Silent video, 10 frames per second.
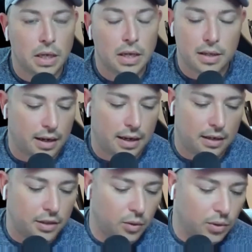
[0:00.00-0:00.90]
Yeah,
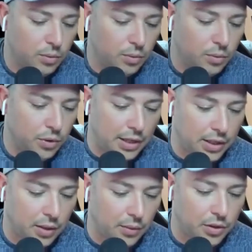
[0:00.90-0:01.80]
and with
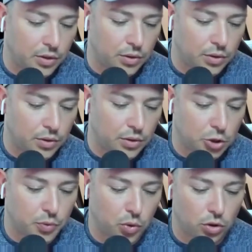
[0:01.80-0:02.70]
anything that we do as
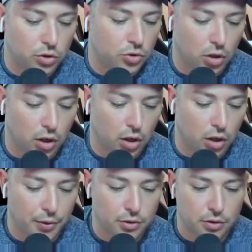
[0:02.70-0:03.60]
entrepreneurs or
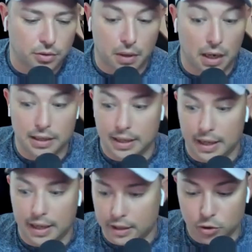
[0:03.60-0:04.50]
authors or
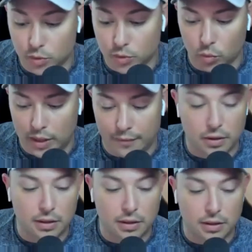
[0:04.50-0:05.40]
podcasters or whatever, we
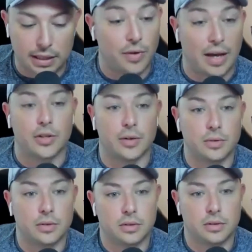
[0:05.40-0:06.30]
have to lead with
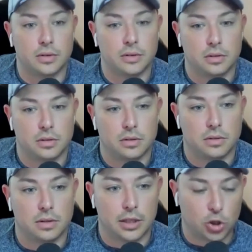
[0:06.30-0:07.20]
value.
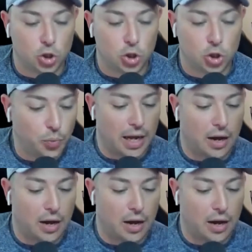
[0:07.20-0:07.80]
Like you put